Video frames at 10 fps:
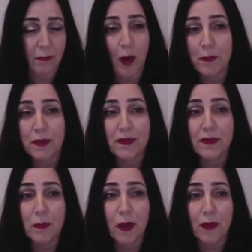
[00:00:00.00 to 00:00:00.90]
Our business
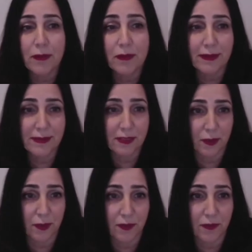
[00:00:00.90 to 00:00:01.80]
model is
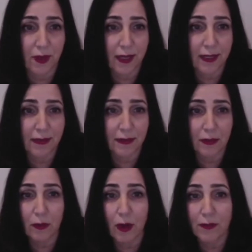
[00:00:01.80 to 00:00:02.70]
diversified
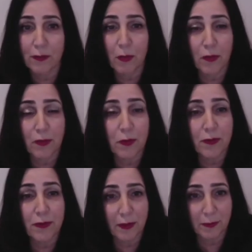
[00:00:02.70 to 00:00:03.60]
across multiple
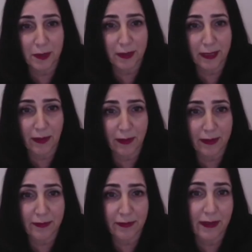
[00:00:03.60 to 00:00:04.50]
therapeutic
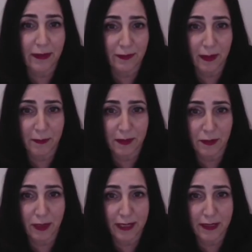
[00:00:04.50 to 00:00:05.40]
areas and development
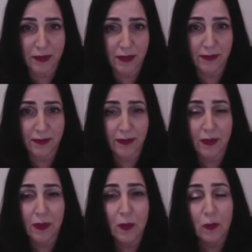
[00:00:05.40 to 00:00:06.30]
strategies,
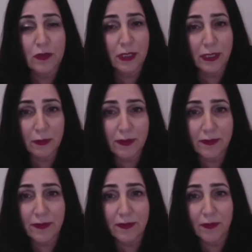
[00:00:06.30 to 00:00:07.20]
which
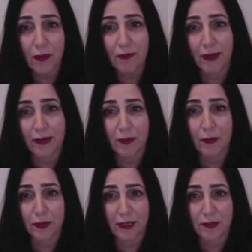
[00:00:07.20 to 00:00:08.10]
increases our value
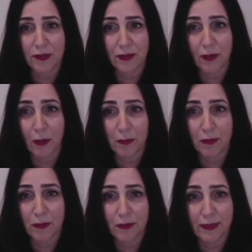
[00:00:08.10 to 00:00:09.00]
creation
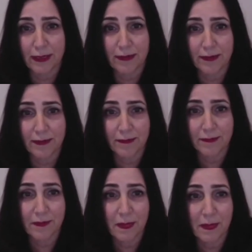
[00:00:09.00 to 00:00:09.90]
opportunities.
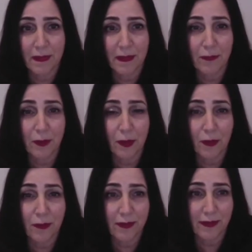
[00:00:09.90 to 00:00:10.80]
If you go
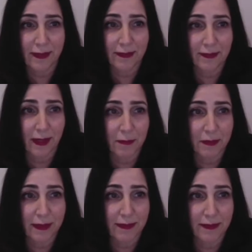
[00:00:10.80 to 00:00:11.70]
to the next slide,
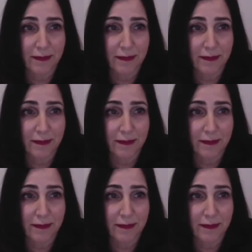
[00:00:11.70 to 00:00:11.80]
please.